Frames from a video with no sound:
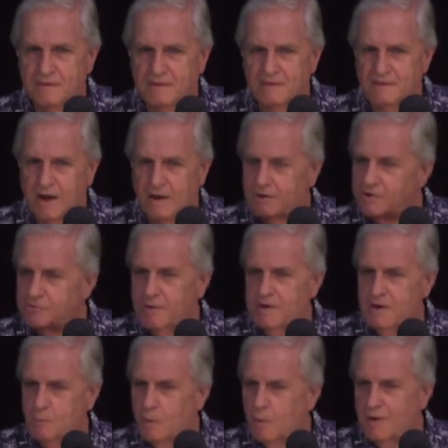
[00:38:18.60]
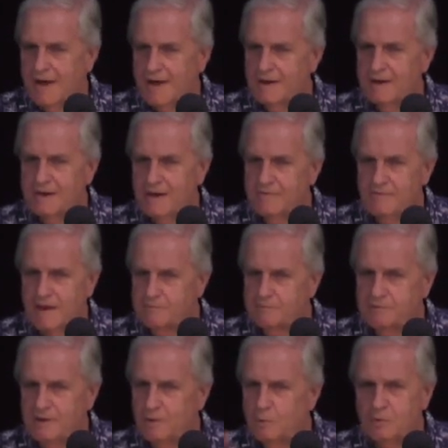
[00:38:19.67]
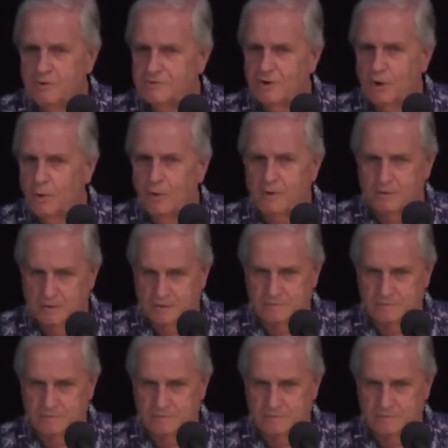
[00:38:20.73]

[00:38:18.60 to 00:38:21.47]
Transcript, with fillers: No, because when you walk out of here, that feel good's gone.